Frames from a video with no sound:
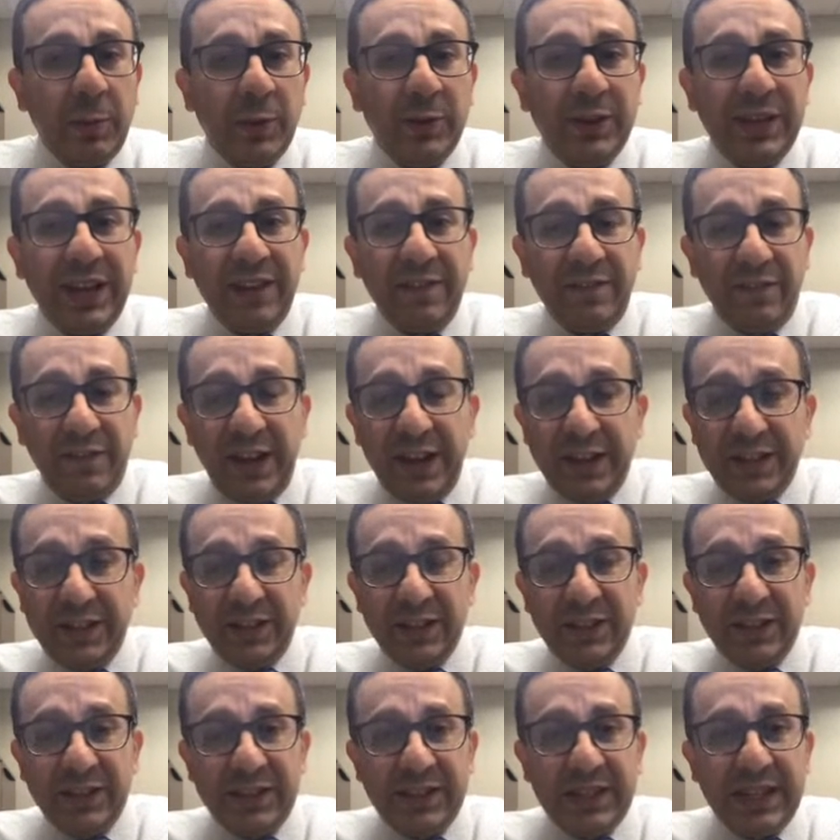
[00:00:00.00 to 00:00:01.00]
about the effects
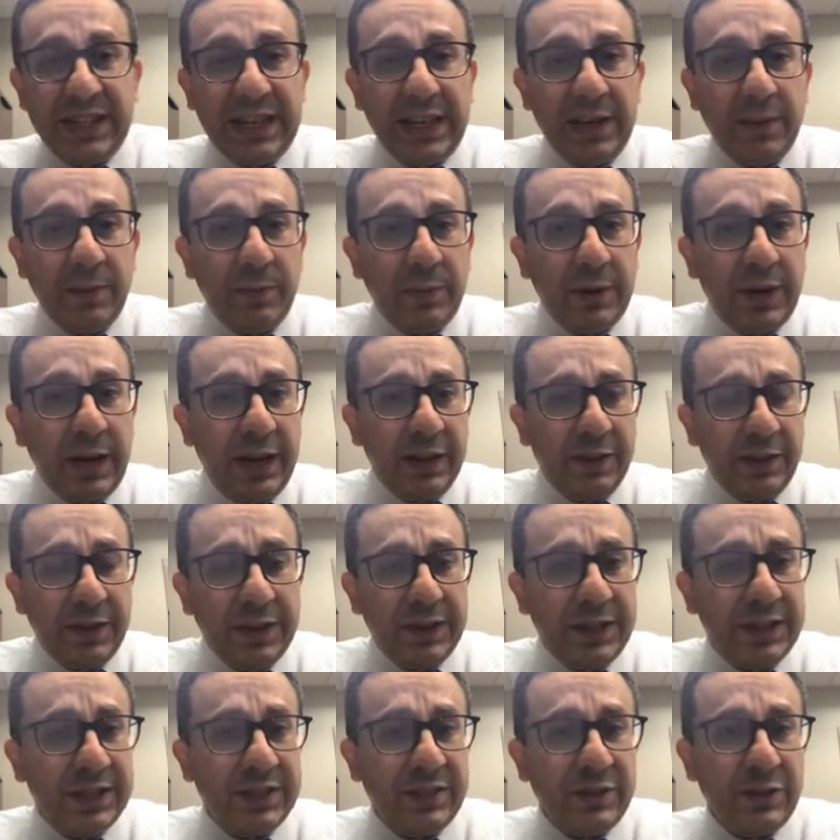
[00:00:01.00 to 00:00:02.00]
in sleep, I
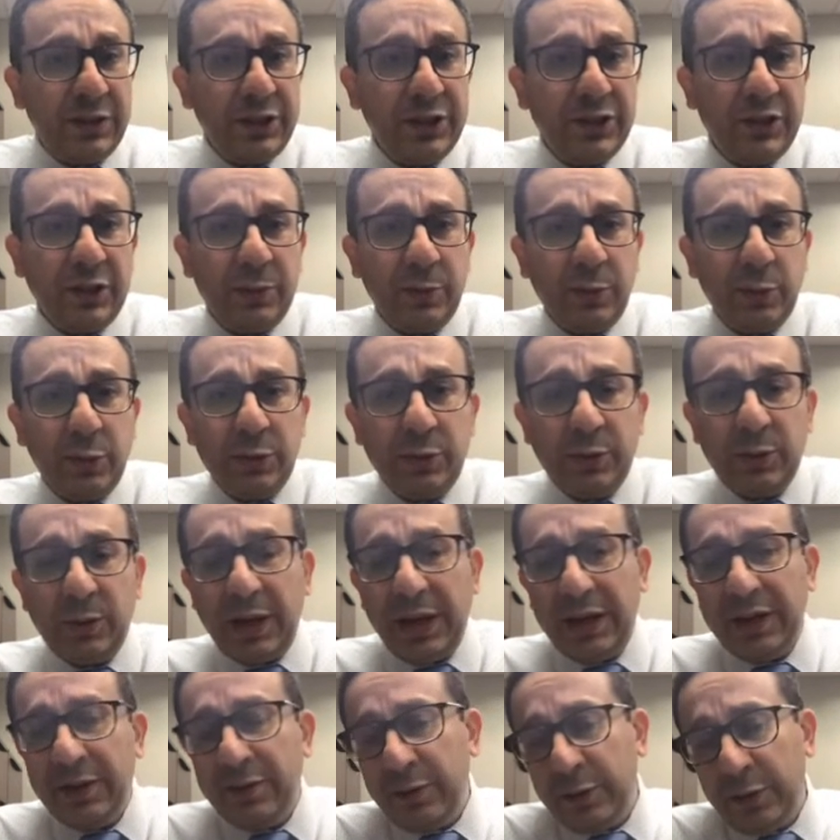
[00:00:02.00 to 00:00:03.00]
think it's reasonable
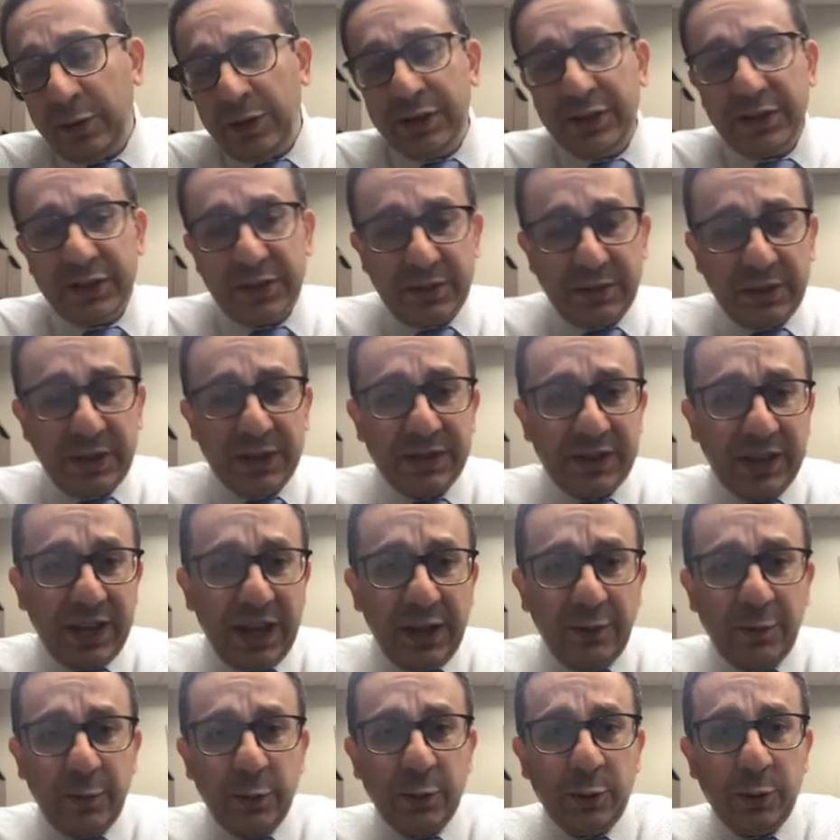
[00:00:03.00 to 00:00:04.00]
to it's
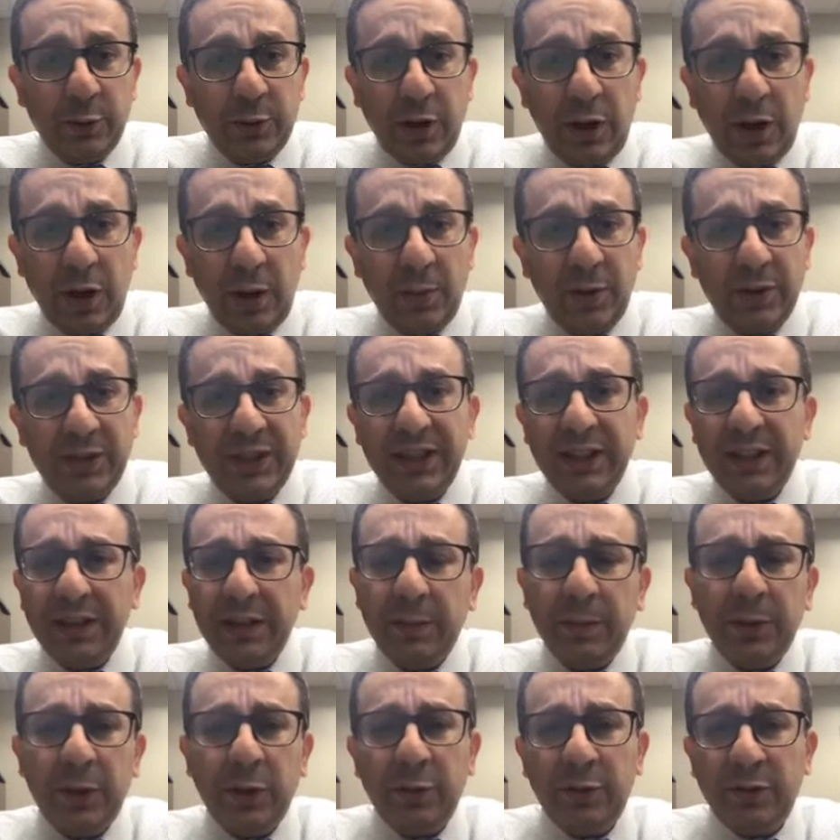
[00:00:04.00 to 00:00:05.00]
helpful to talk about a
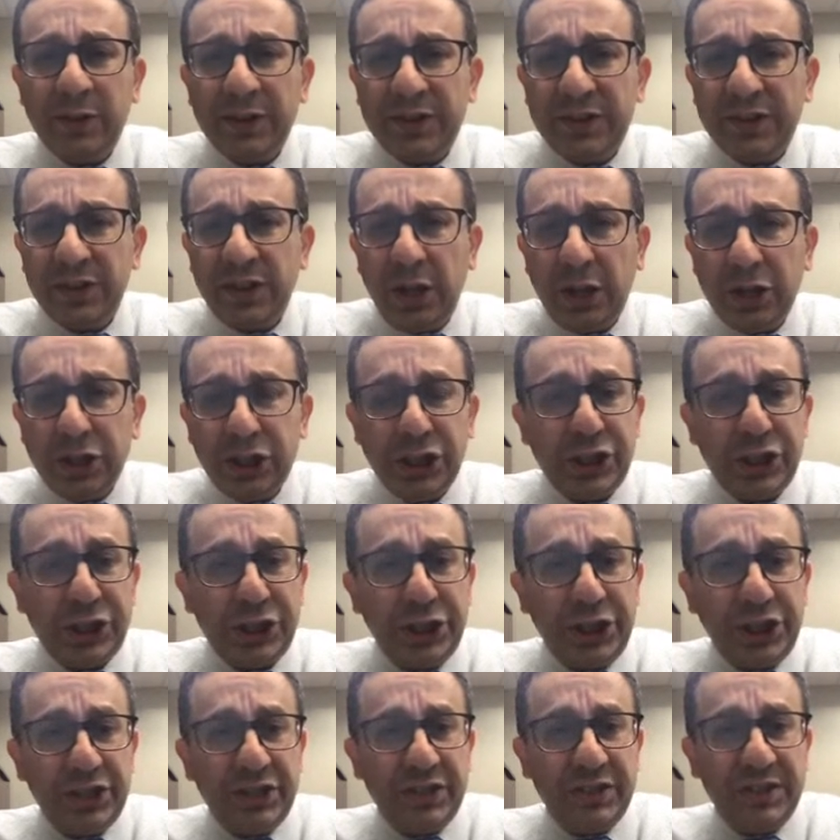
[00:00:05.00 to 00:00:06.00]
little bit of physiologic
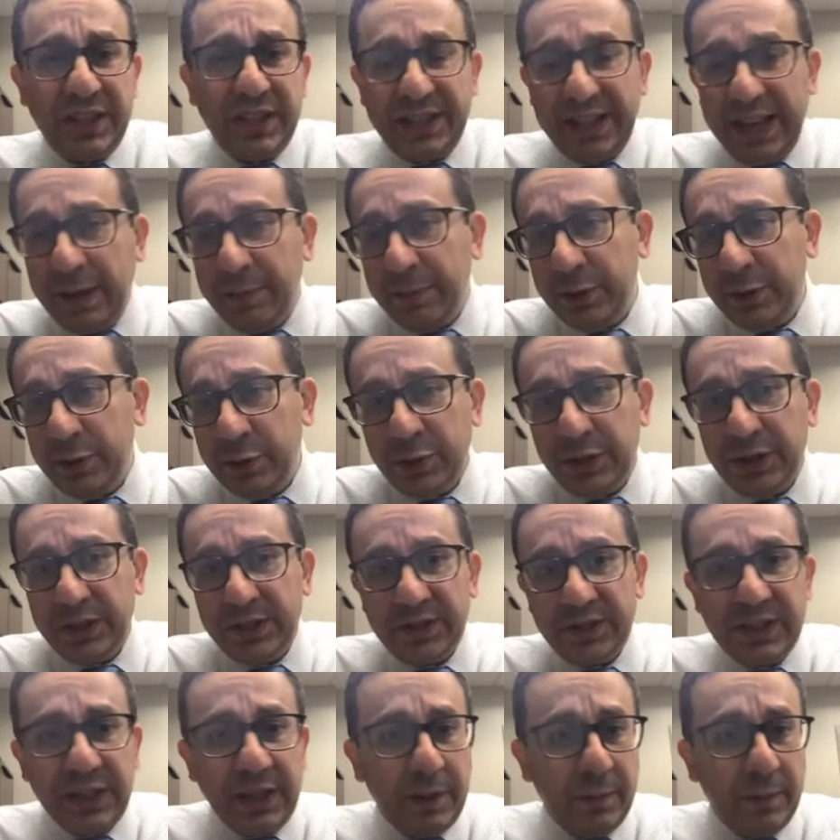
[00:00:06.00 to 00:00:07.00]
changes that happen during
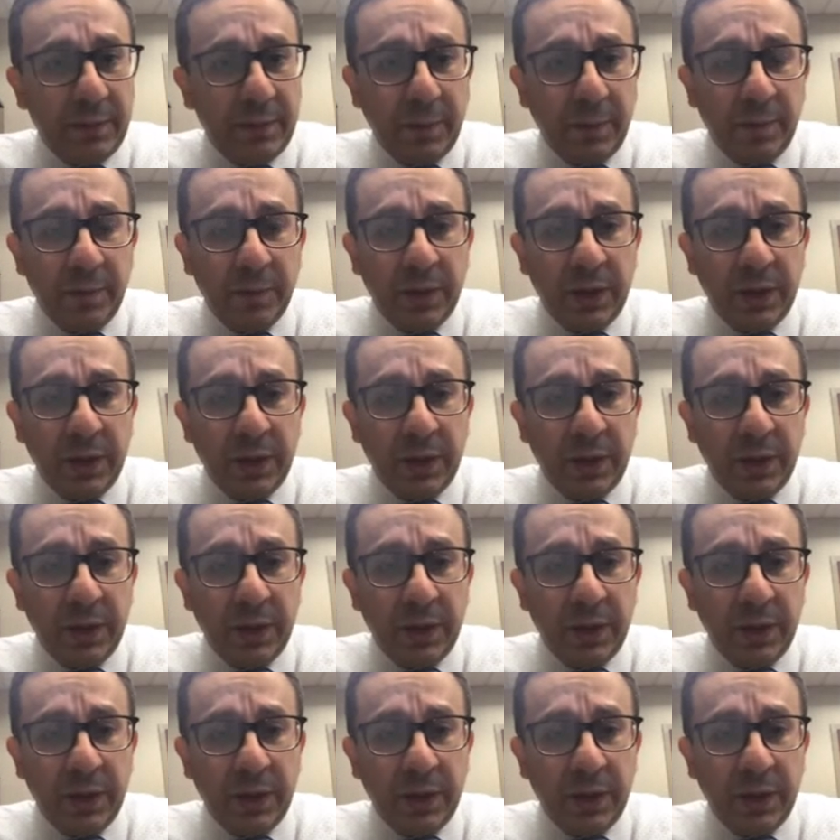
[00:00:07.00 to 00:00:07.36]
sleep.